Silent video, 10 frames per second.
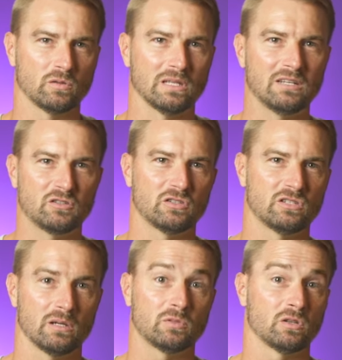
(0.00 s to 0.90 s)

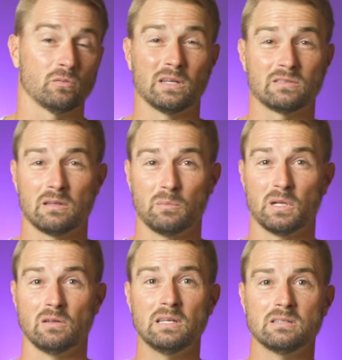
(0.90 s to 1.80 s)
relationship to the rest of the
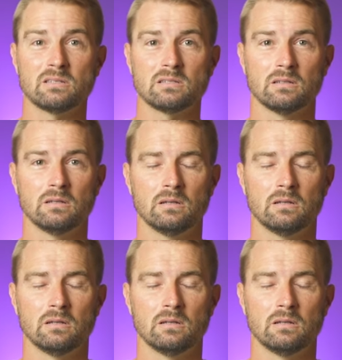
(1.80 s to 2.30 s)
Middle East.